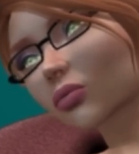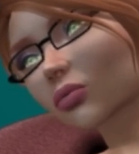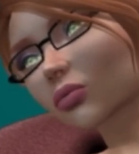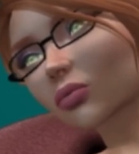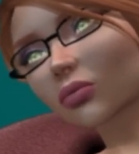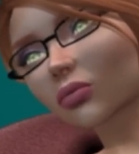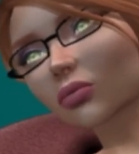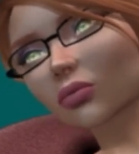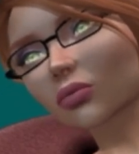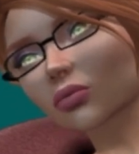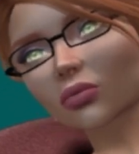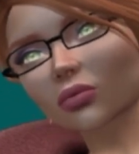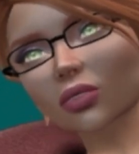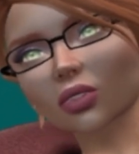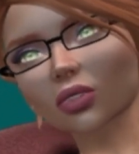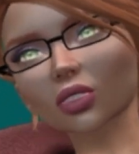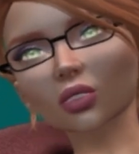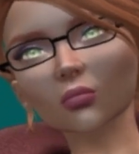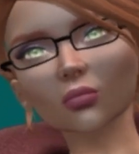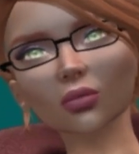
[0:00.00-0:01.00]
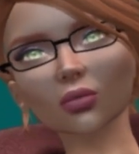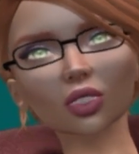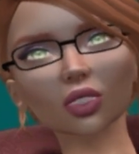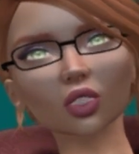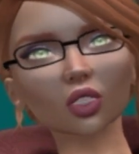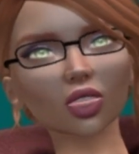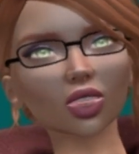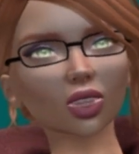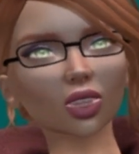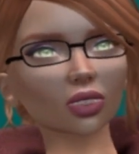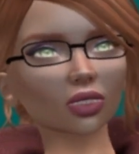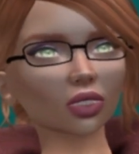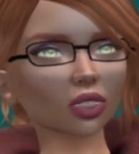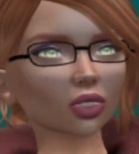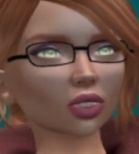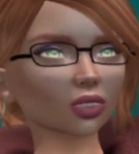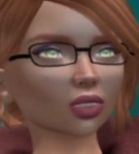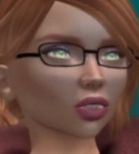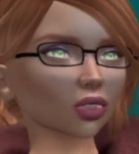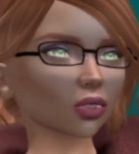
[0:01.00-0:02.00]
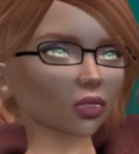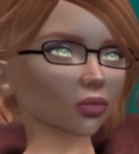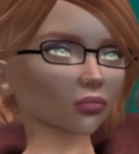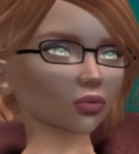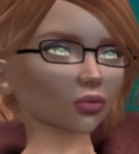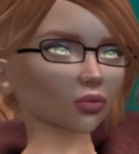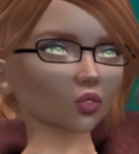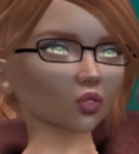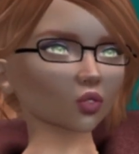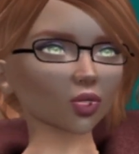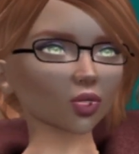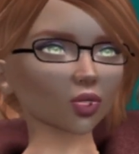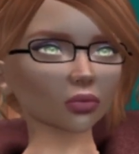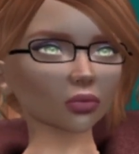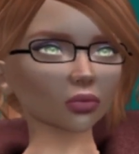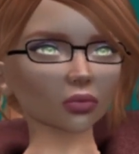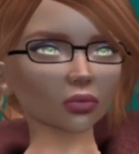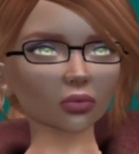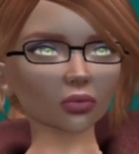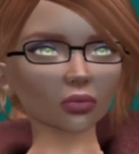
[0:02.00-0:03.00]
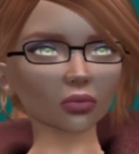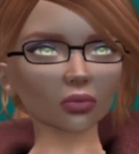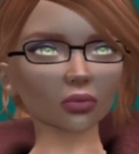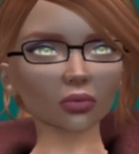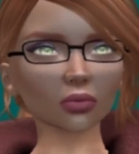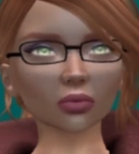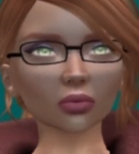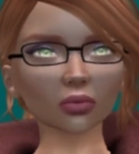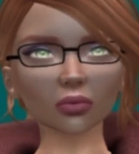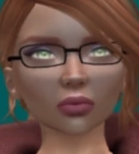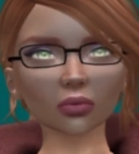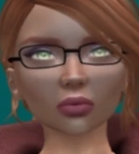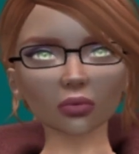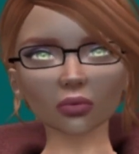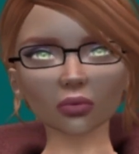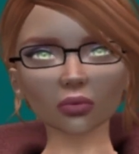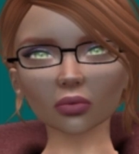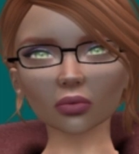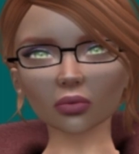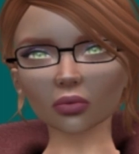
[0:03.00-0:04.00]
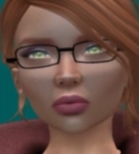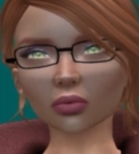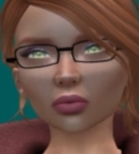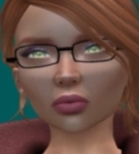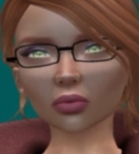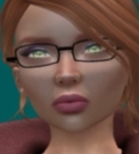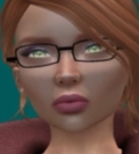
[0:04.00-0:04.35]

and I couldn't walk well. I couldn't use my arms very well either,